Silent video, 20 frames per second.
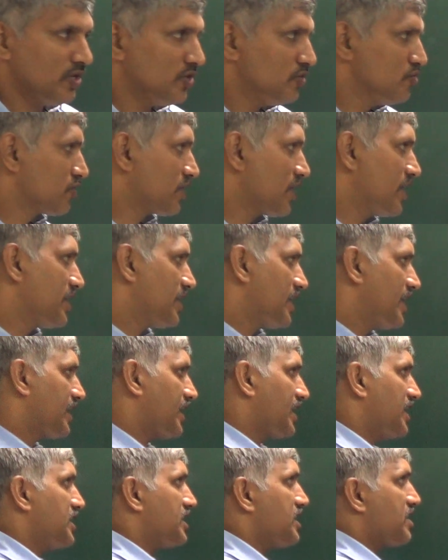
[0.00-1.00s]
You can
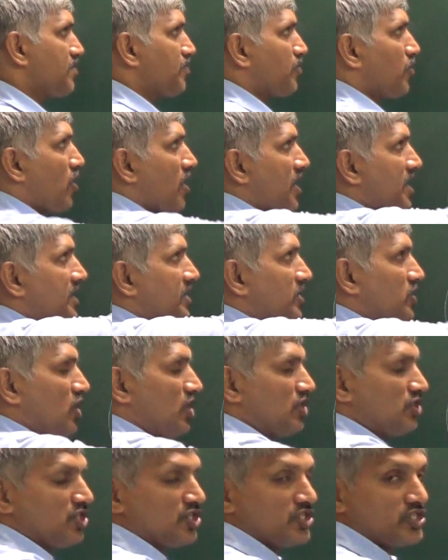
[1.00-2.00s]
take any point
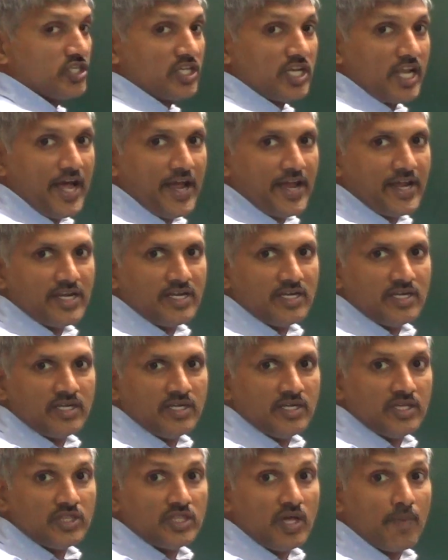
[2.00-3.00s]
on this line.
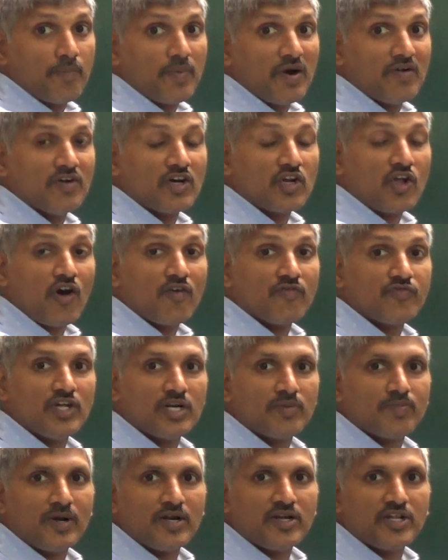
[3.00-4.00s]
The power of
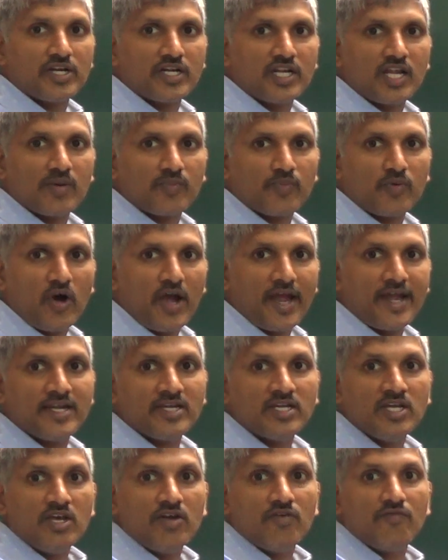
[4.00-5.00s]
that particular
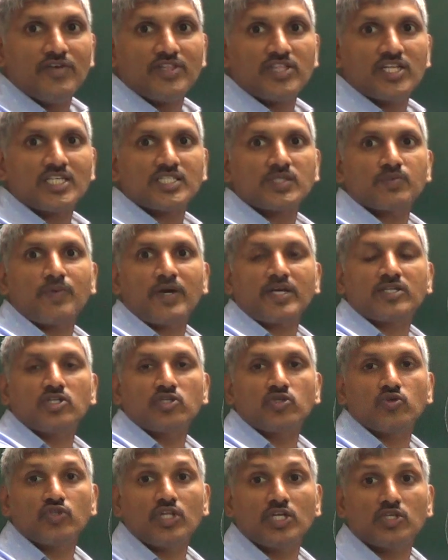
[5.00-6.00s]
point with respect
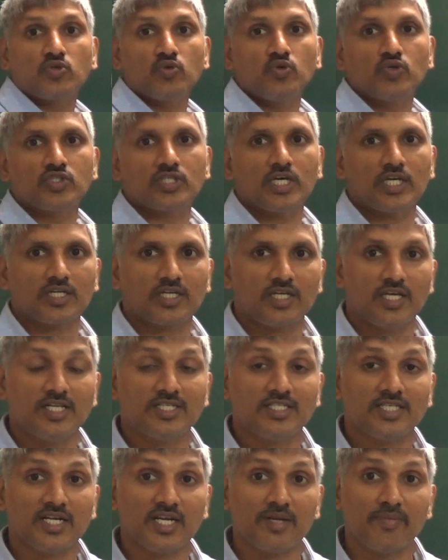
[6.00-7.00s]
to the two
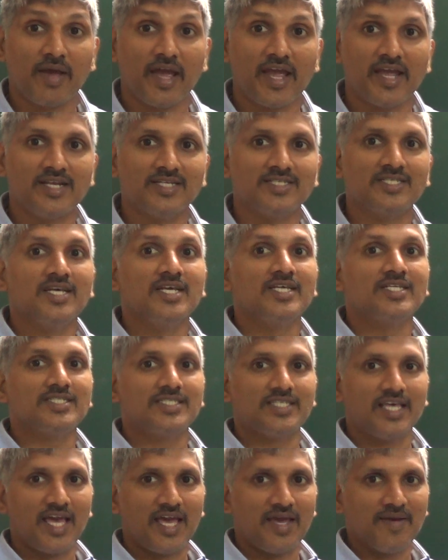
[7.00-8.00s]
circles remains
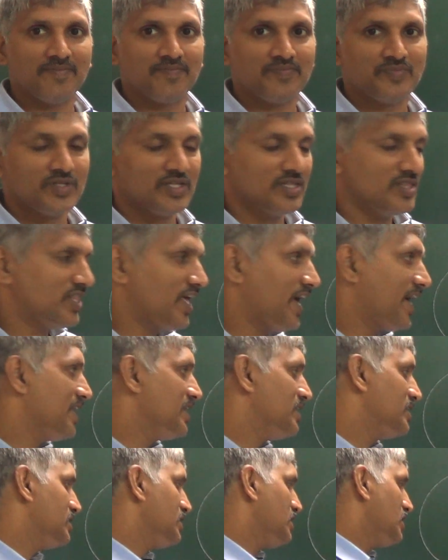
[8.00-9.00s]
same.
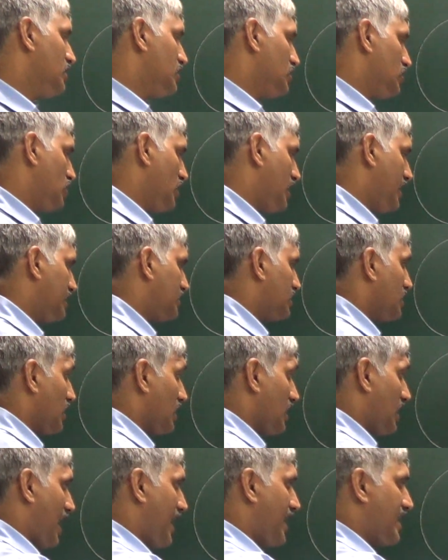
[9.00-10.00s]
Then that
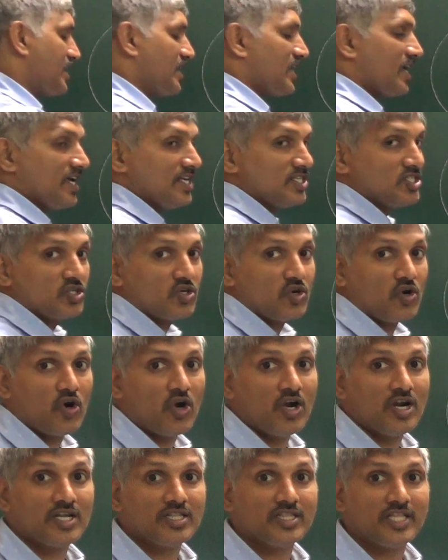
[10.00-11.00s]
line is
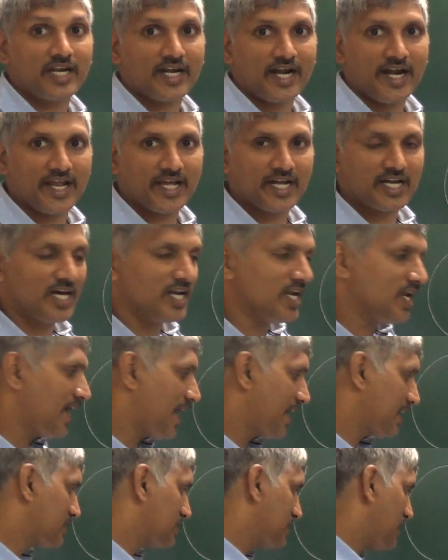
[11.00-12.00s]
called the radical
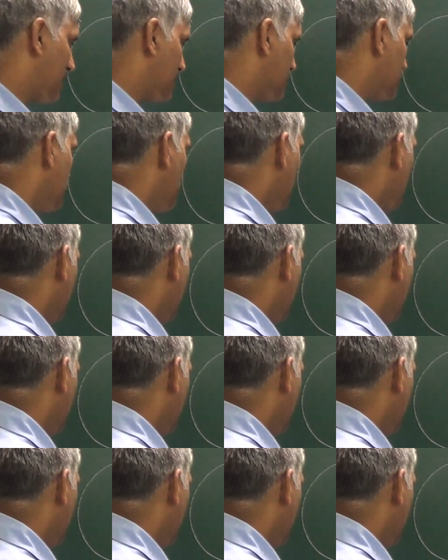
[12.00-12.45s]
axis.